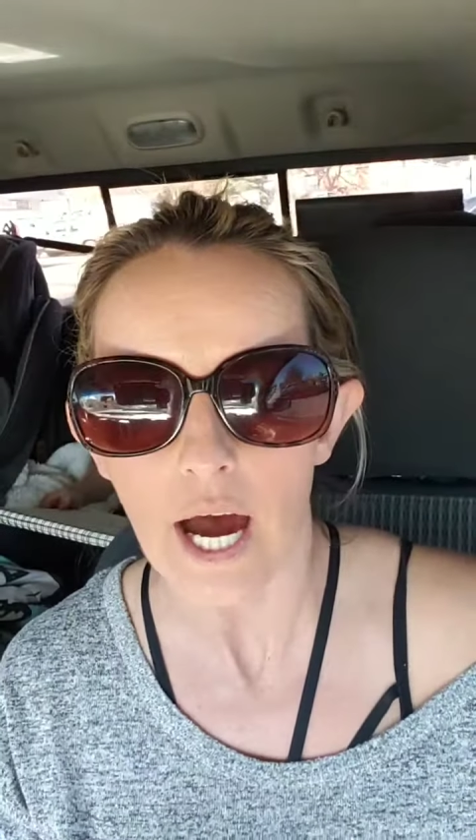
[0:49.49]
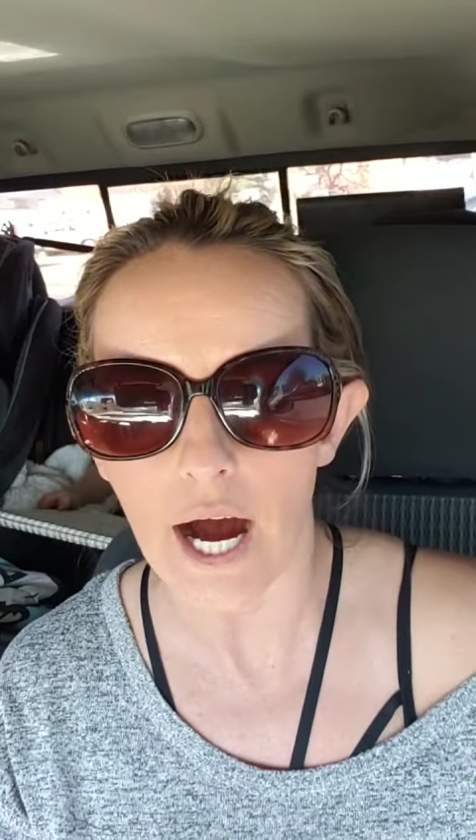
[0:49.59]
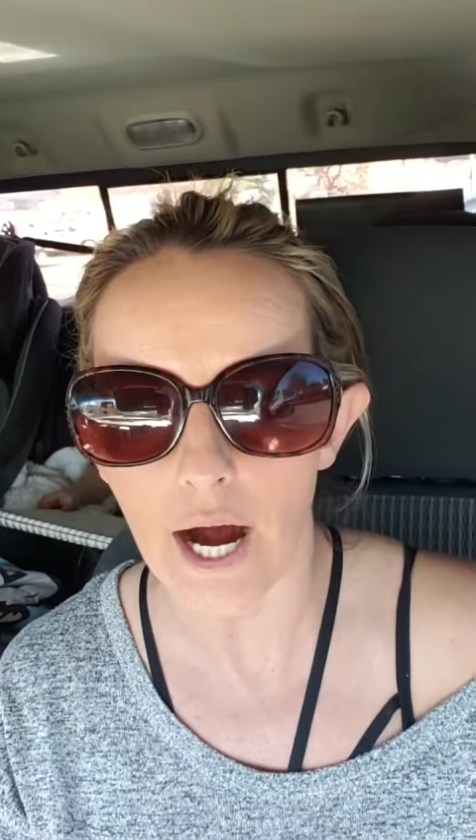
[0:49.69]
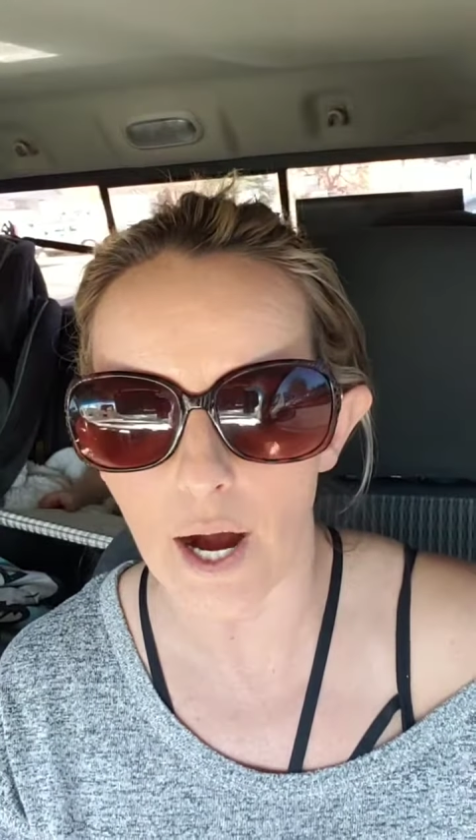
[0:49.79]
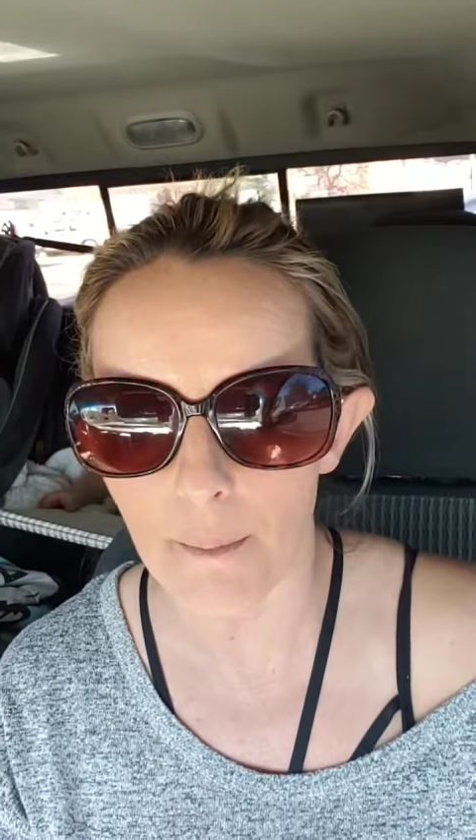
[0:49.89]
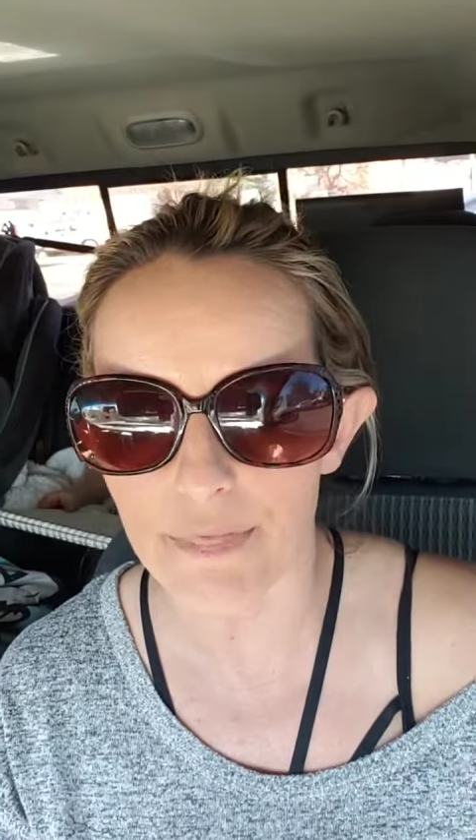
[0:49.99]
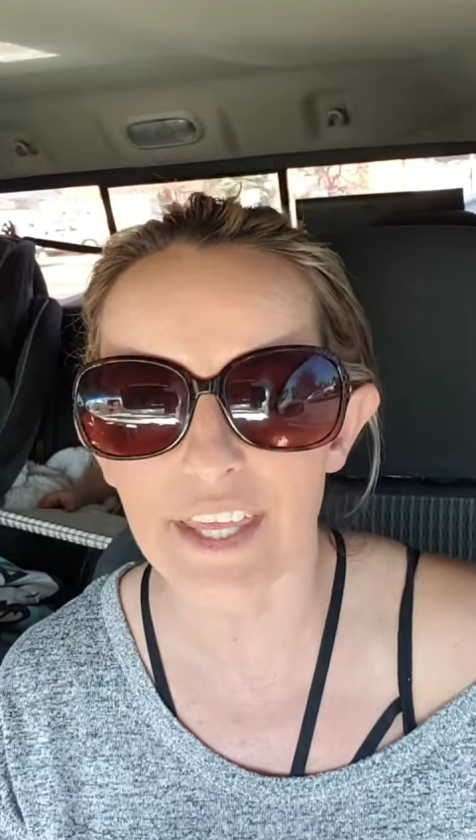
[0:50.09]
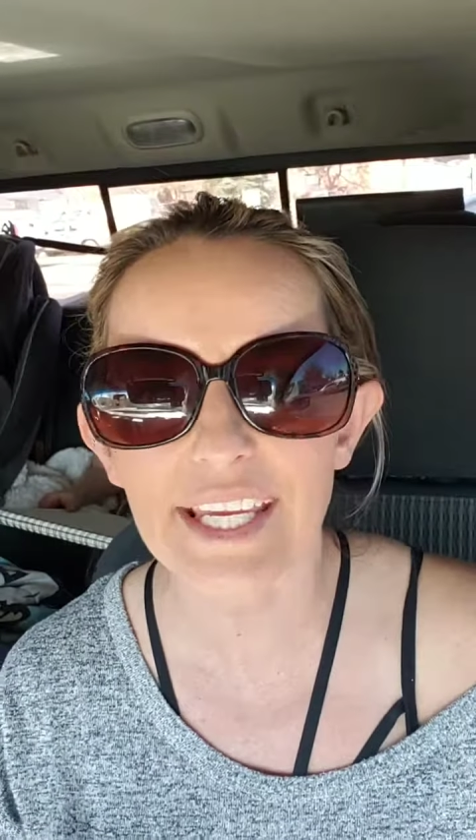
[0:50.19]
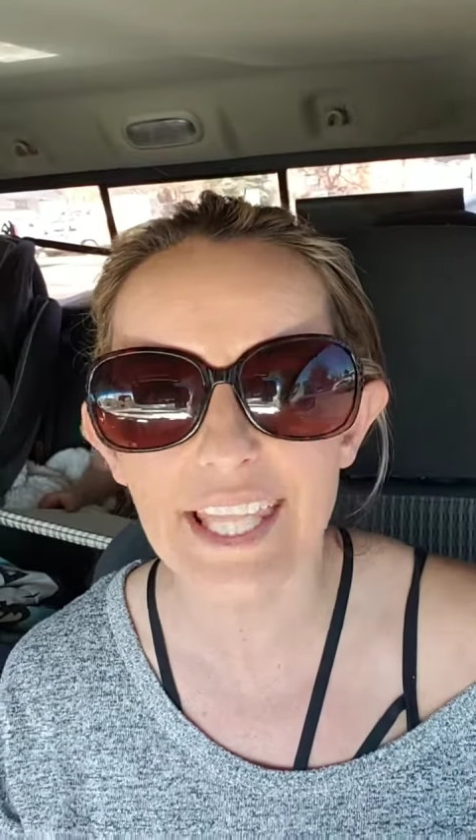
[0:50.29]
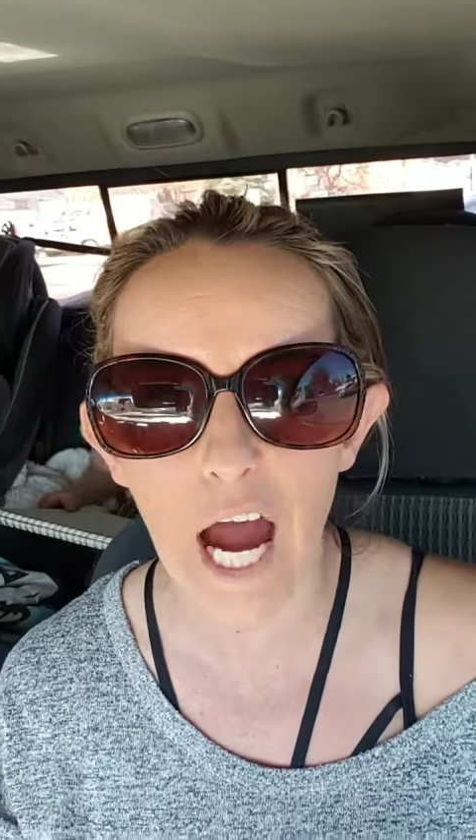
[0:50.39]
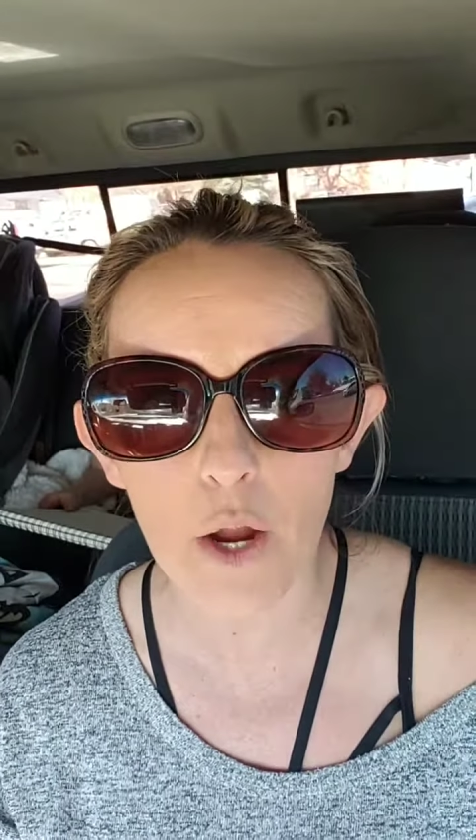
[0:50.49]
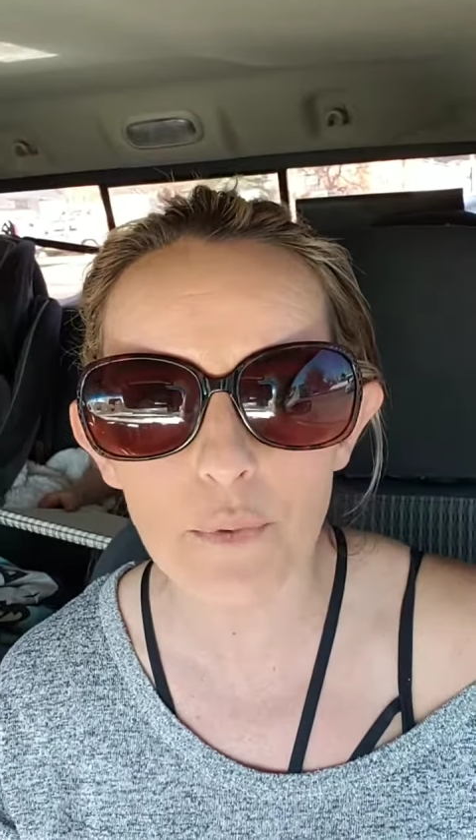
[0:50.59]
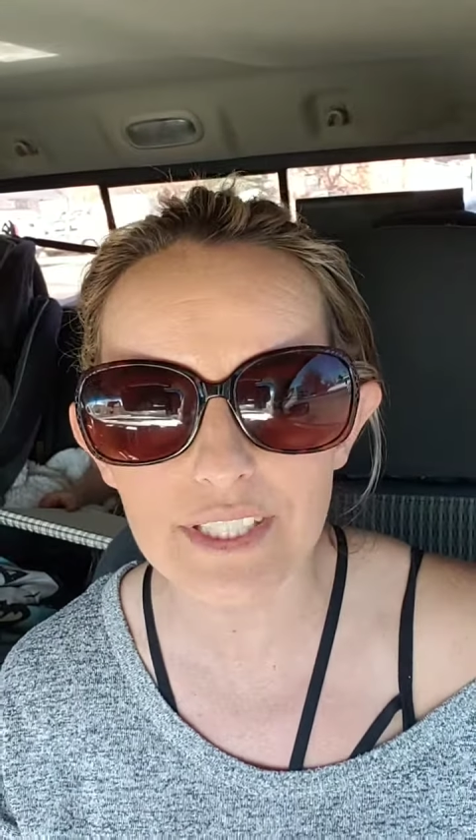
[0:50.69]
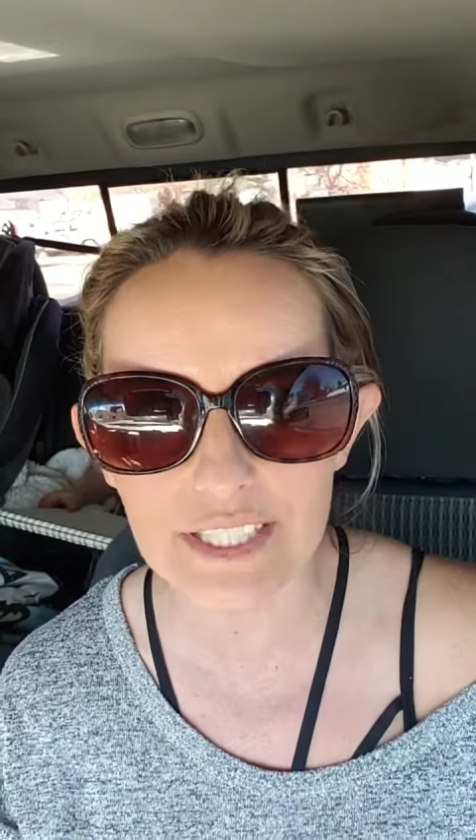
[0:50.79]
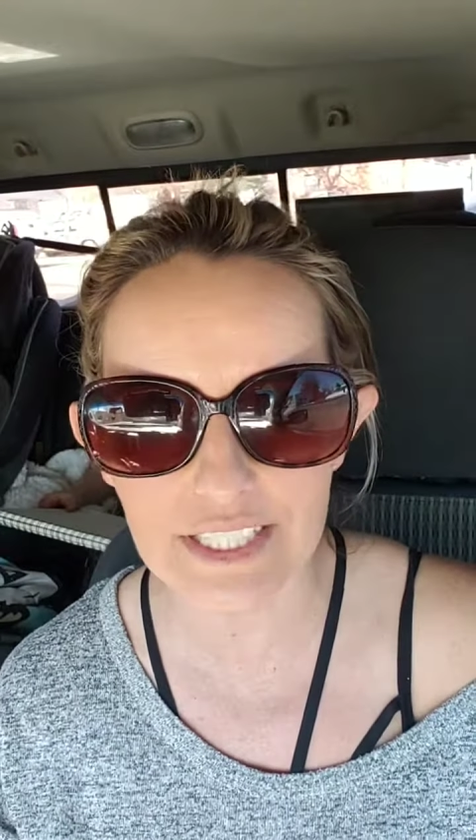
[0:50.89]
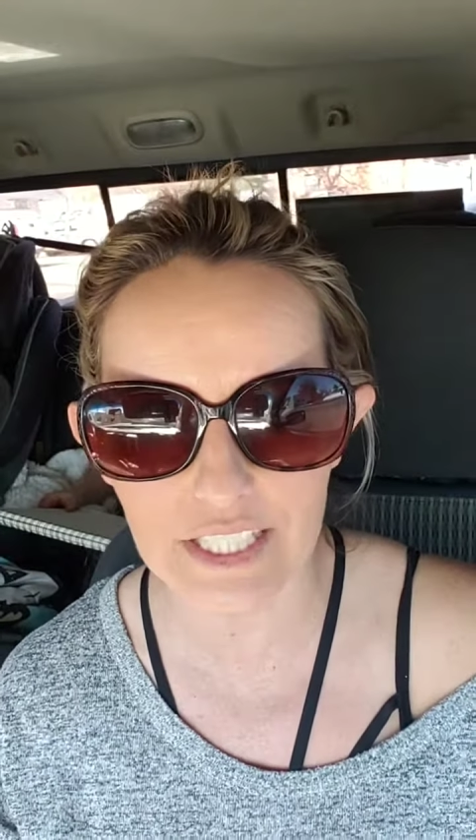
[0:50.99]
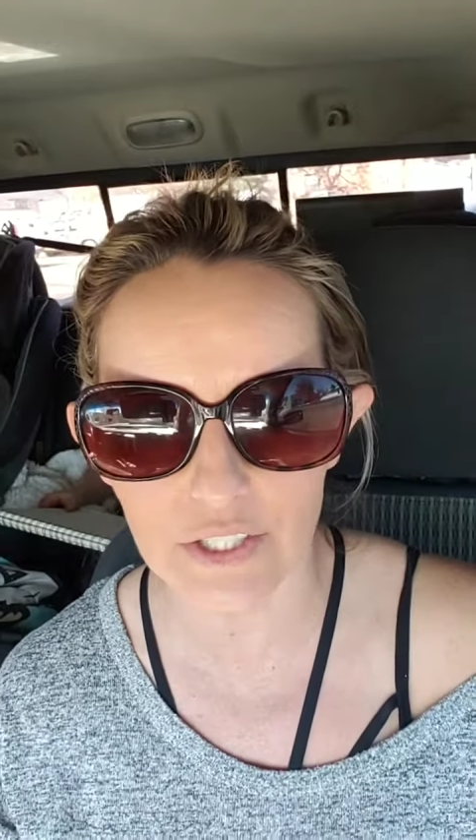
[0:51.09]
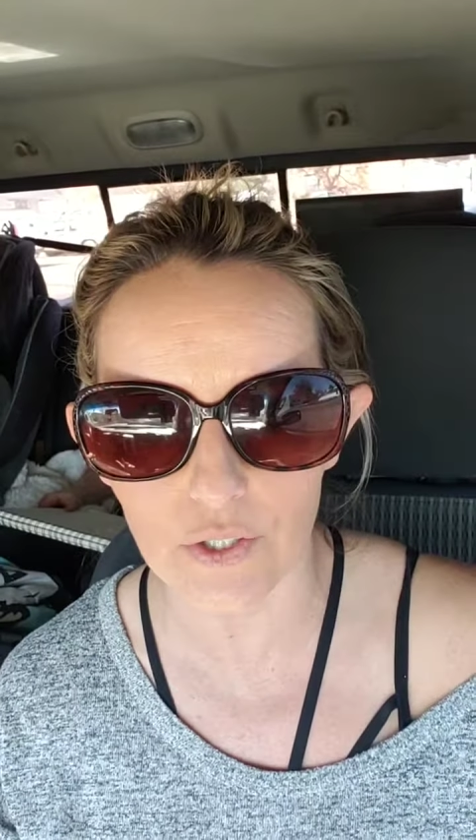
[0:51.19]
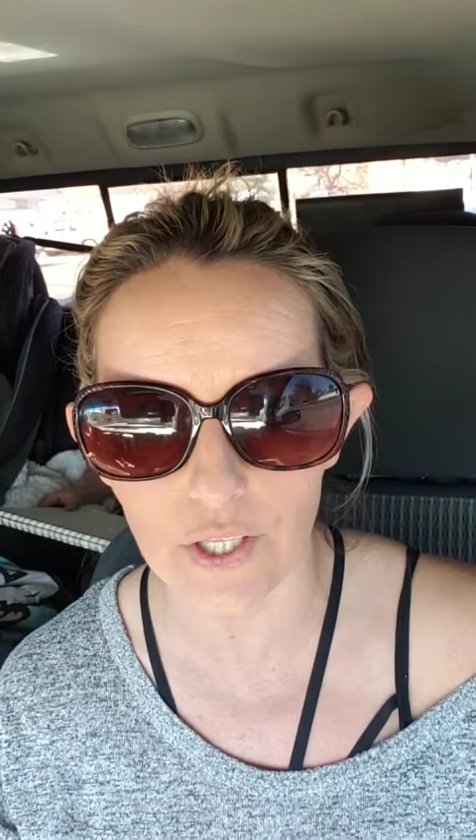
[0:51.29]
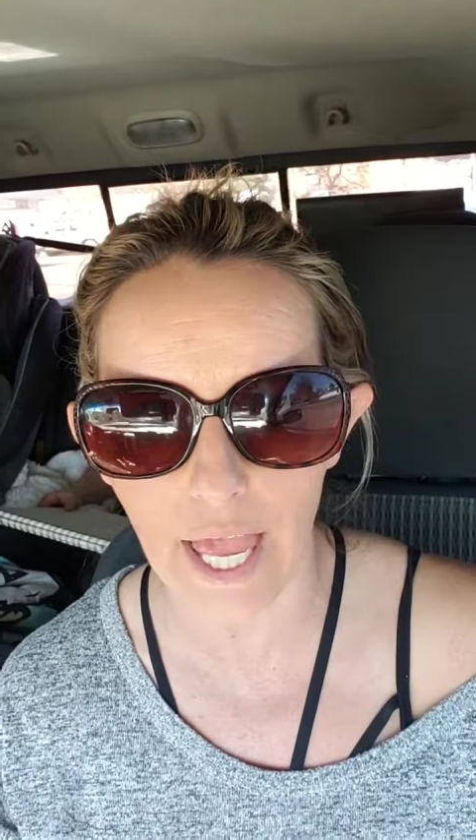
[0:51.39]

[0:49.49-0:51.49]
um, thinking that I was still